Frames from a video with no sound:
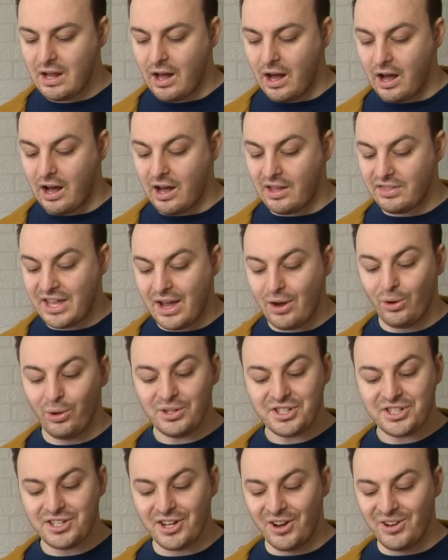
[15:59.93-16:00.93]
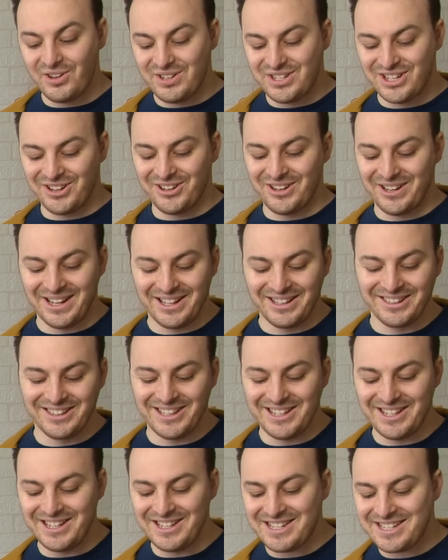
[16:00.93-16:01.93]
They're also doing
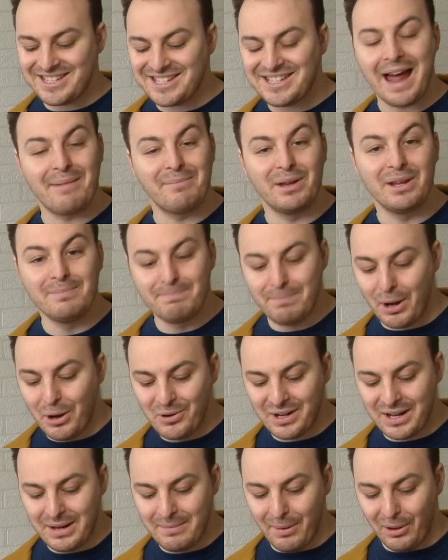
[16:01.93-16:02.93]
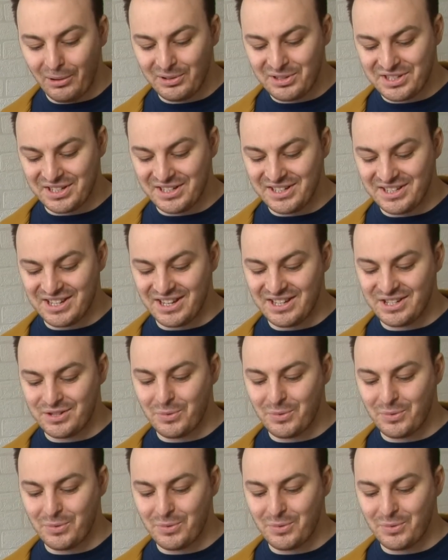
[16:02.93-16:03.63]
the salmon bogie bolsters as